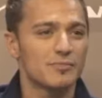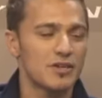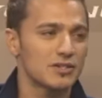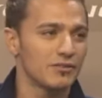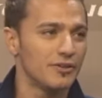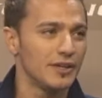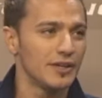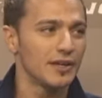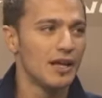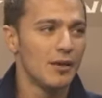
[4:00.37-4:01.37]
special
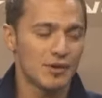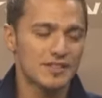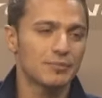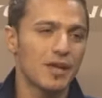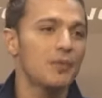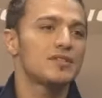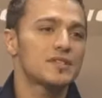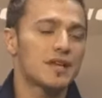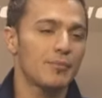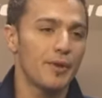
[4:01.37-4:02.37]
feeling. But sometimes
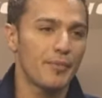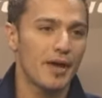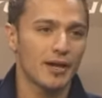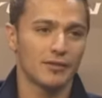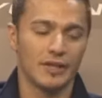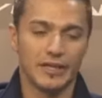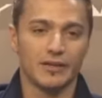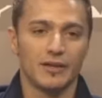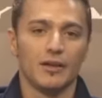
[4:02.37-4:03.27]
it's coming back, like,